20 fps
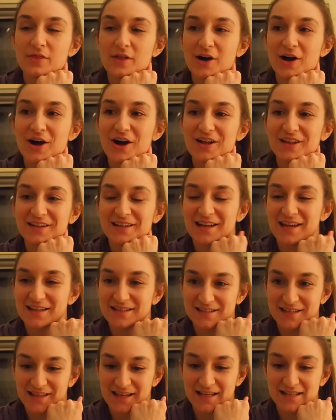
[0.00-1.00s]
the
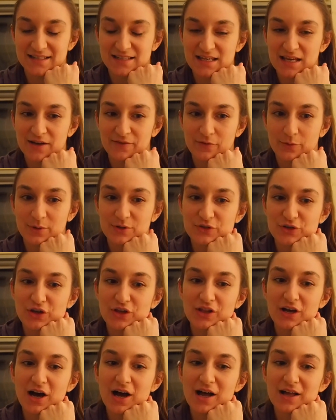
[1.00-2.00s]
holidays and like see everyone
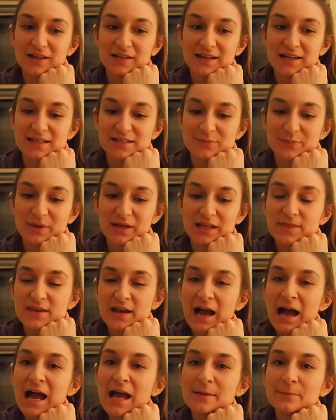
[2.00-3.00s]
during the holidays but
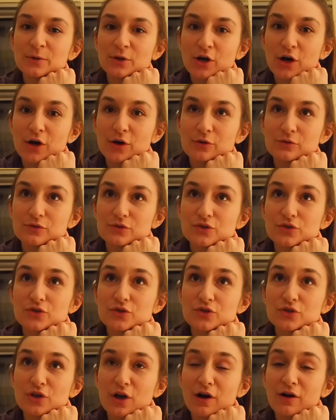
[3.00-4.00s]
time goes
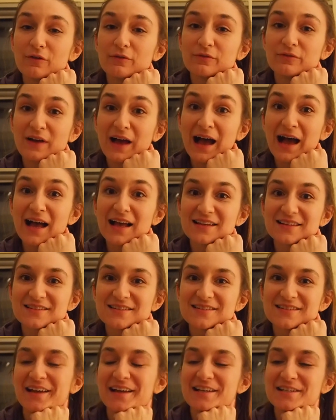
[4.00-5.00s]
so
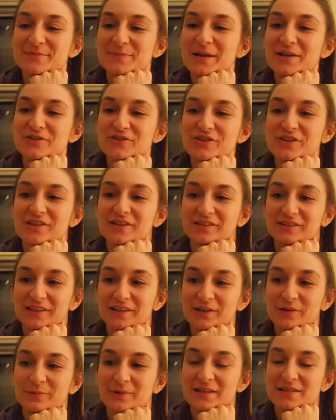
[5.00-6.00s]
fast especially the
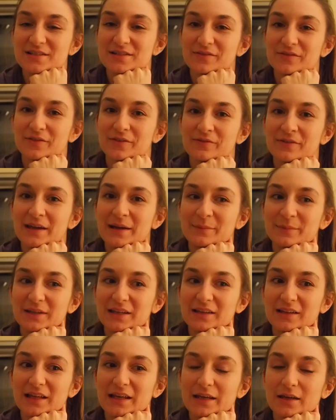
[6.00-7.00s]
little ones of the
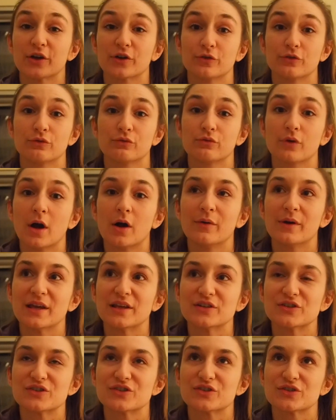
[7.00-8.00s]
family like they're
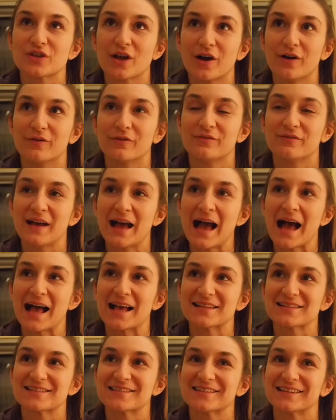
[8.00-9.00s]
growing so
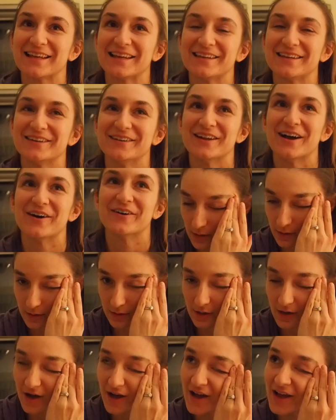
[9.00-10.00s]
fast like you know
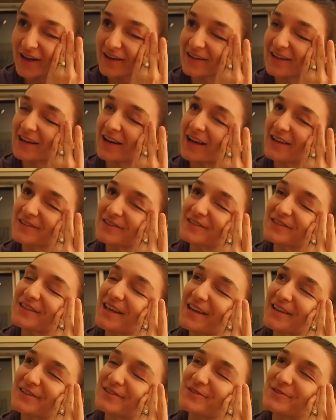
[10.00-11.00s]
god can I just
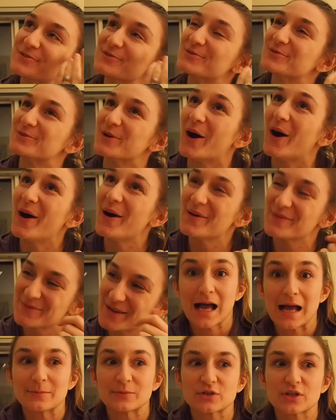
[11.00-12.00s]
like stop
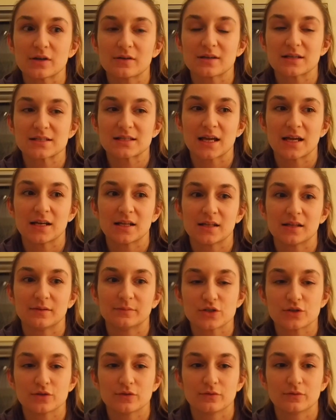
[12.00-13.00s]
I'm so
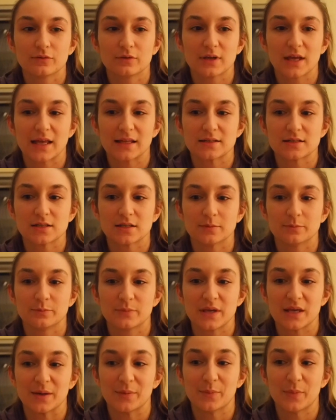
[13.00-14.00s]
excited to get to
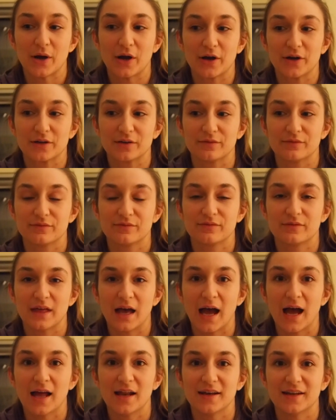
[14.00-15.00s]
be a part of
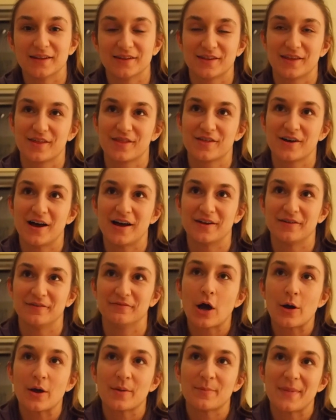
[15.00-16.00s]
that and the thought
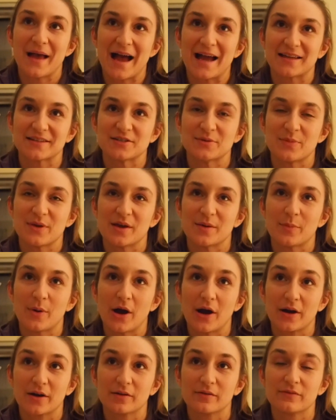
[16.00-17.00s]
of going back to be a
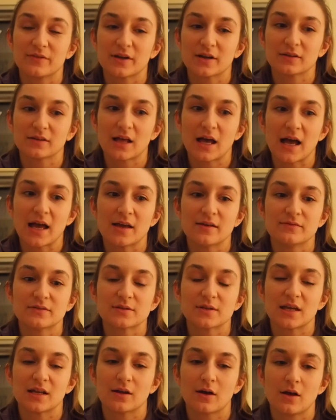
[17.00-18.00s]
part of their
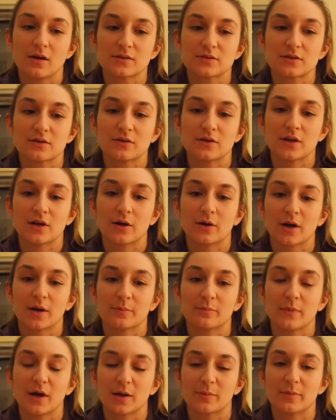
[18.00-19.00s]
lives and also also, you know,
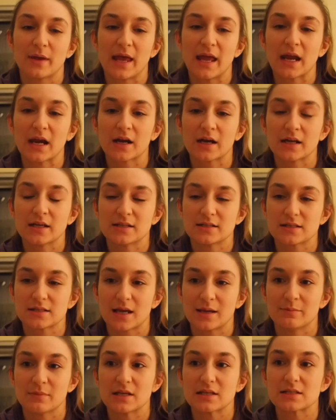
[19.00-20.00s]
our, our parents,
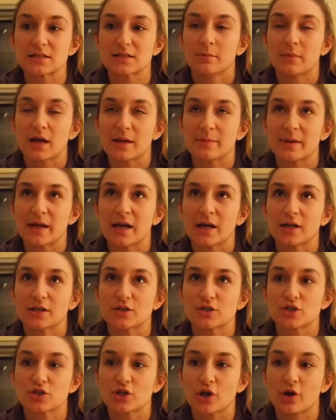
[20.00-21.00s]
I miss my
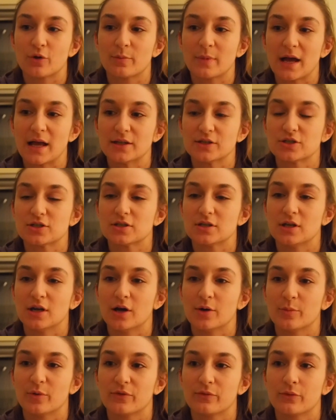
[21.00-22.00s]
parents so much. You
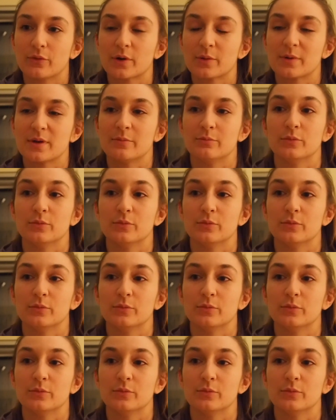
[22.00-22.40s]
know, before we